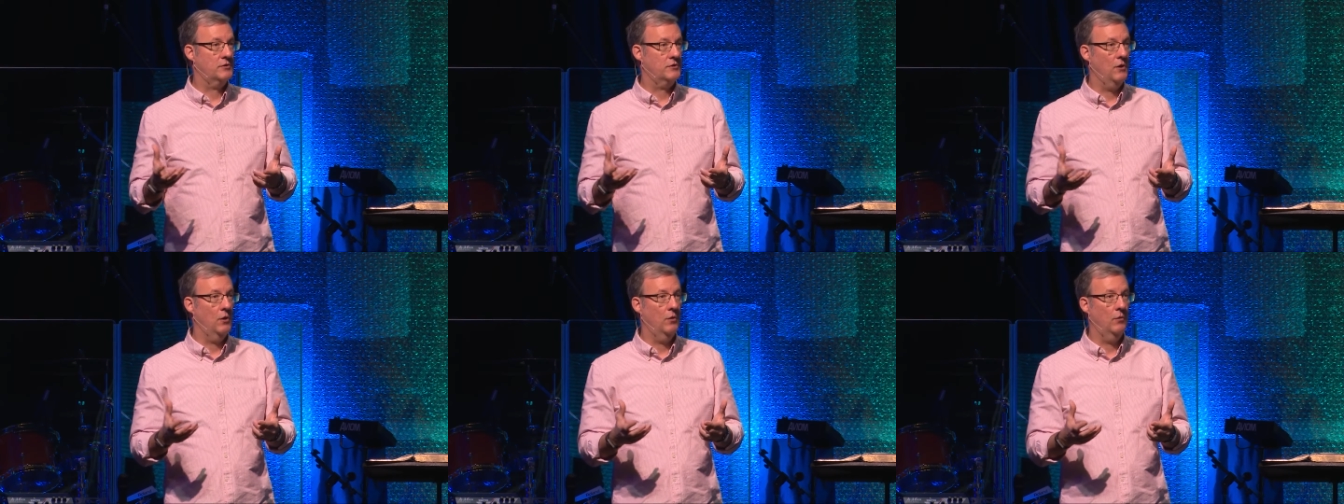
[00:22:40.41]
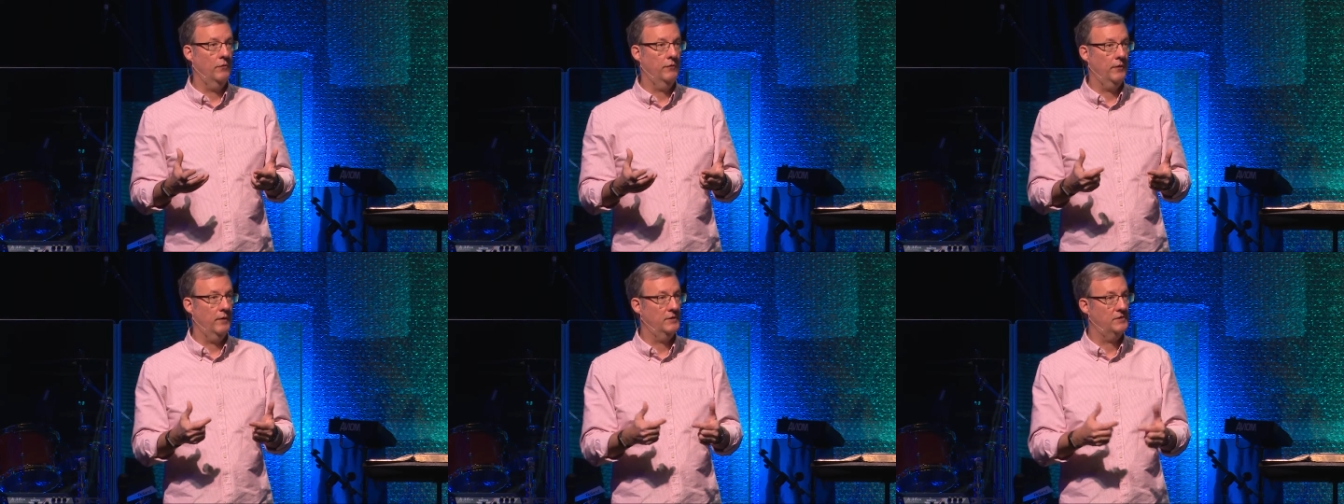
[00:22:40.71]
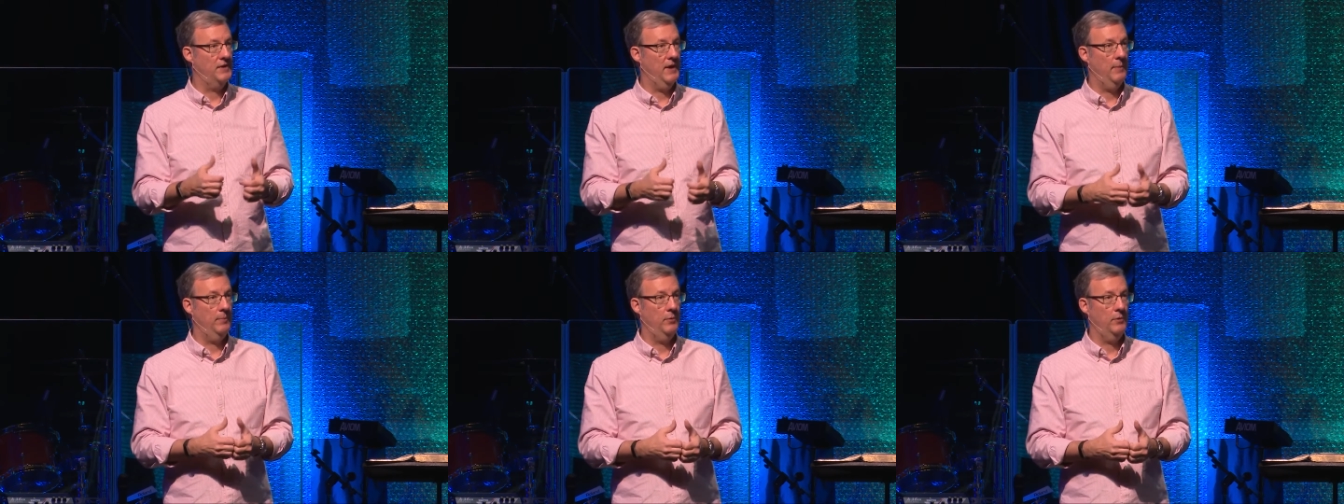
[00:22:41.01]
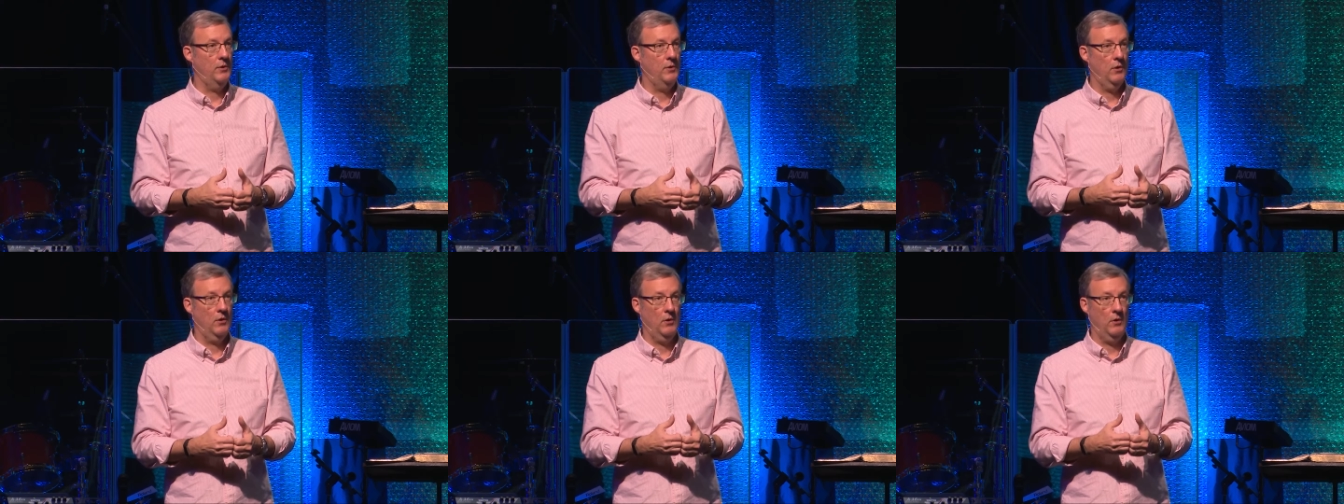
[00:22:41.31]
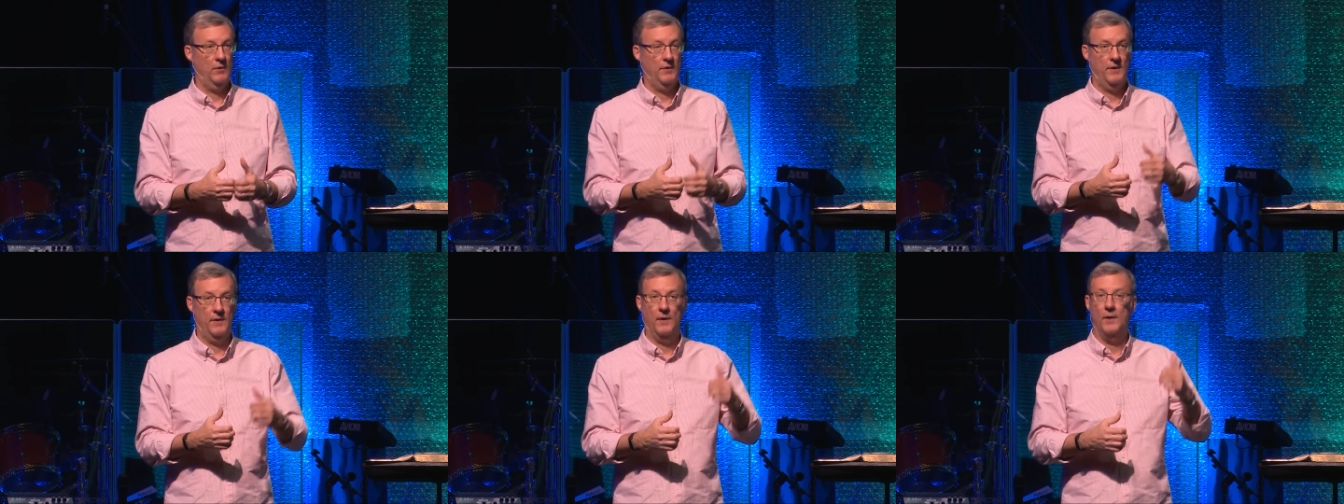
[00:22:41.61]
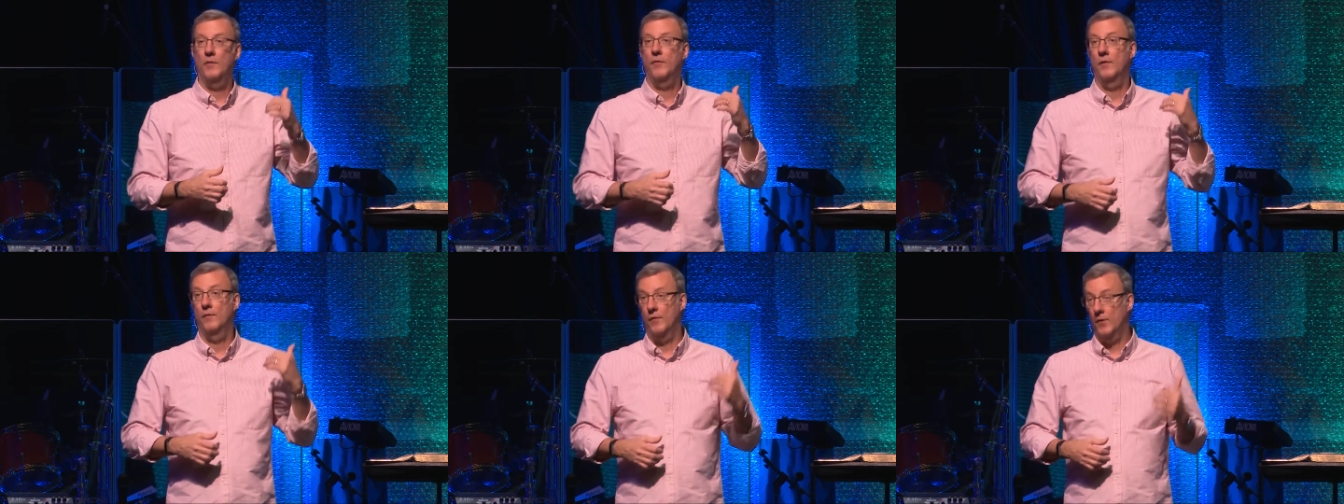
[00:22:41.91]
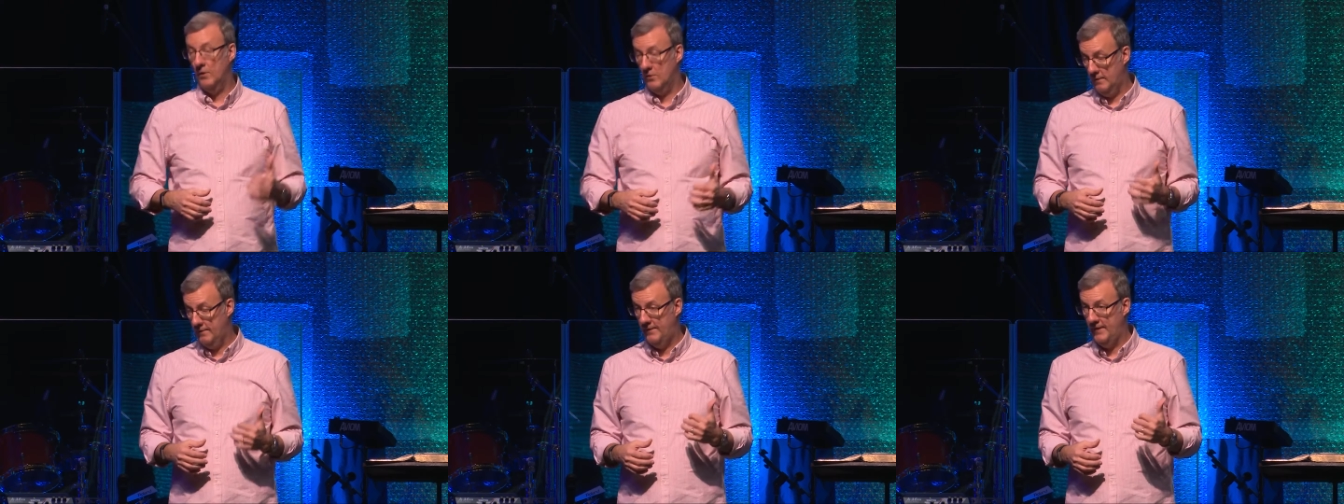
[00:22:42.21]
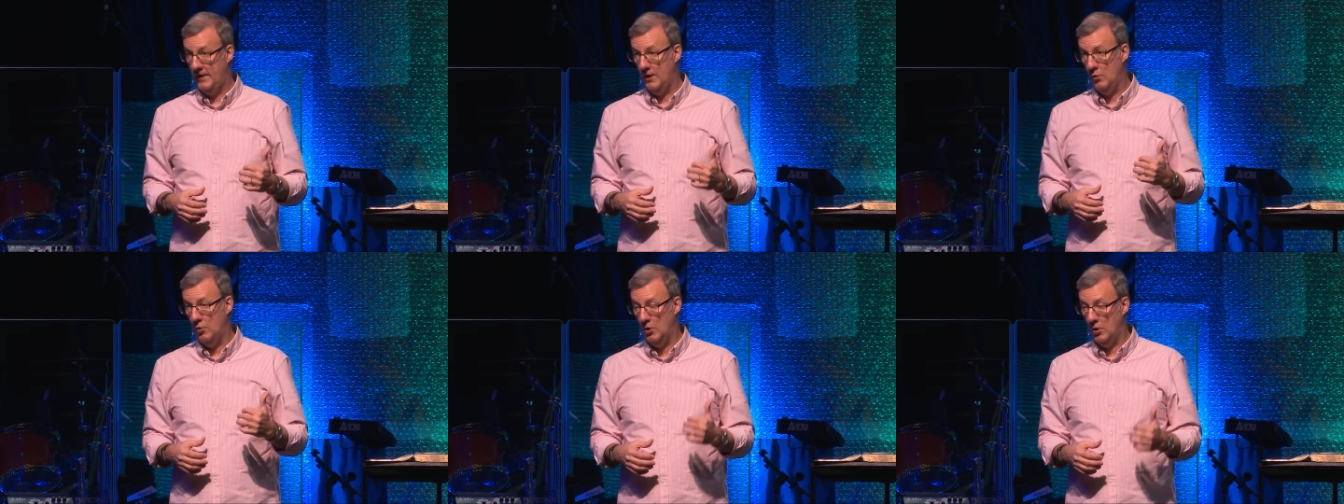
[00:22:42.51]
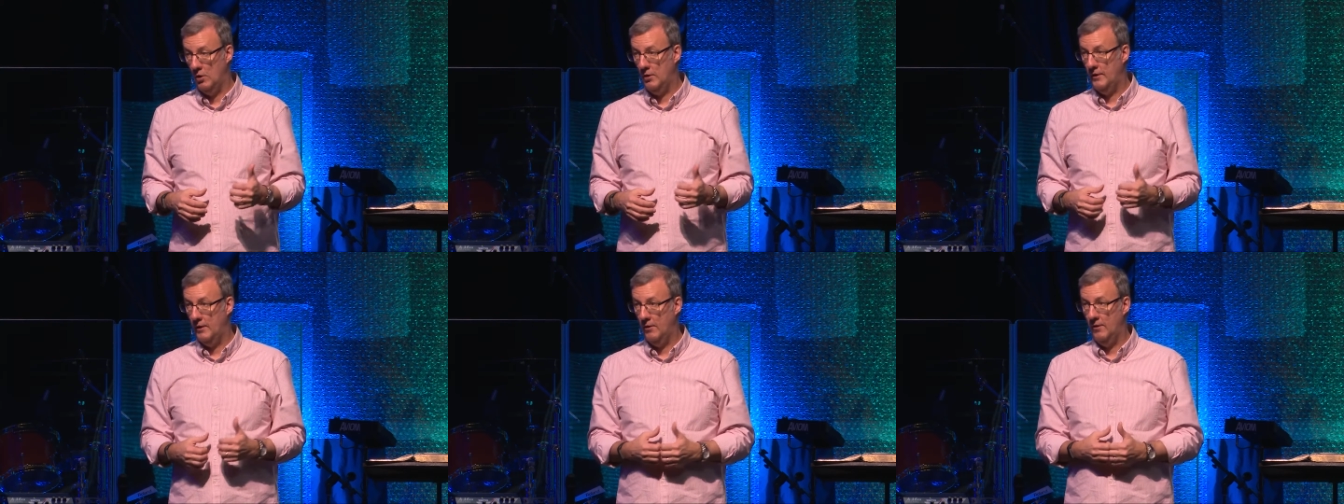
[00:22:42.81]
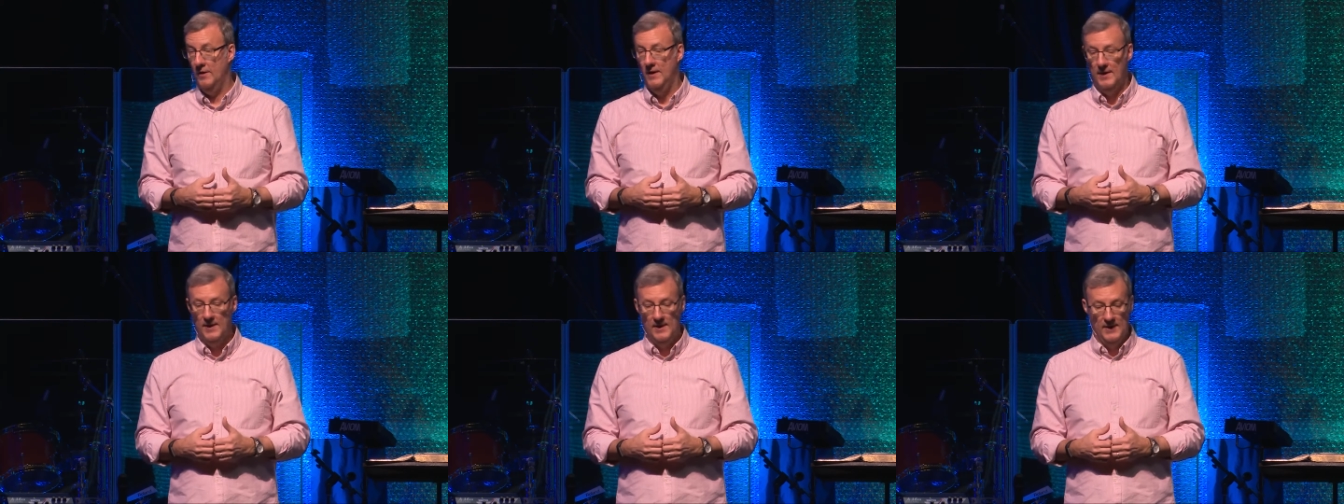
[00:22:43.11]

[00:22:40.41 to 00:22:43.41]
So, for example, you heard the, the video earlier.